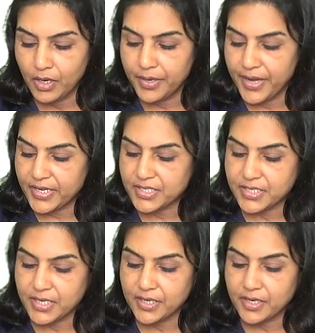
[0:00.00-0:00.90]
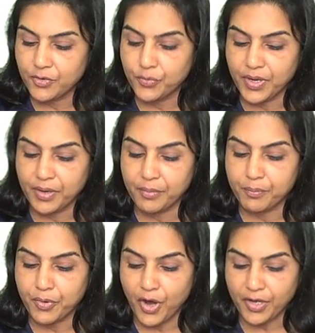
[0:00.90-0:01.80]
Next year, we
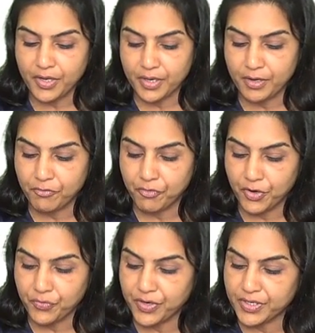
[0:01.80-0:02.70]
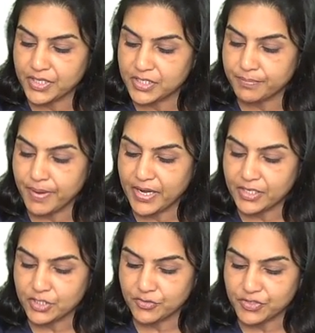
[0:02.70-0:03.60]
brought forward this
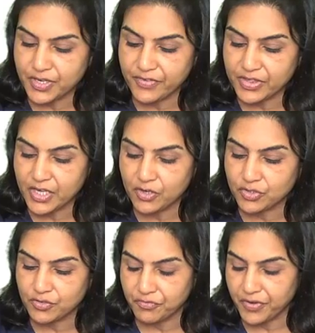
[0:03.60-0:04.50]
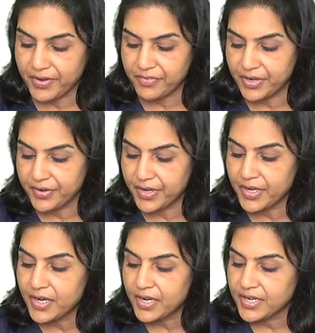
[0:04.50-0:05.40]
balance of 7,500.
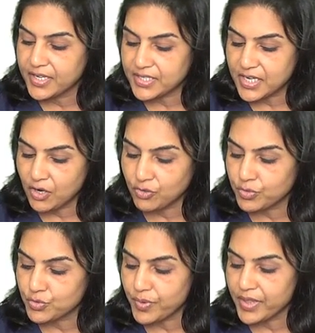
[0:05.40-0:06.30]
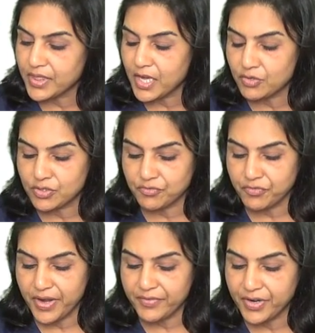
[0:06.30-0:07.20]
Discount was
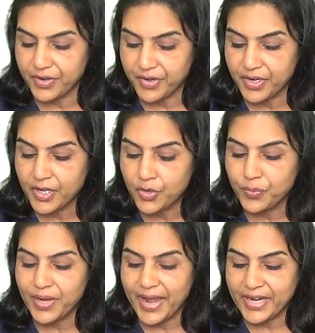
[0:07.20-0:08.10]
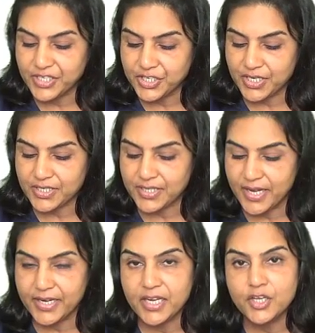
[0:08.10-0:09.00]
1,500. We adjust
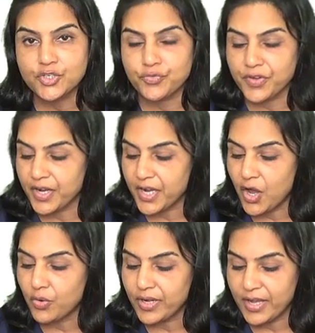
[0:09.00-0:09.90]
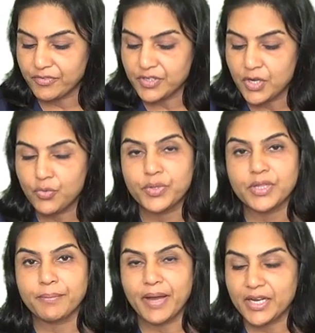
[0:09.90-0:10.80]
that. So we are now left with a
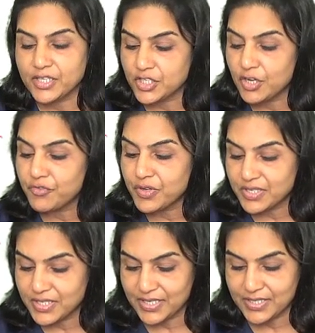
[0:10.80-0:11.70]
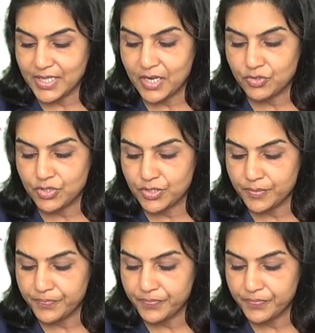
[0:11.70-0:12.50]
balance of 6,000.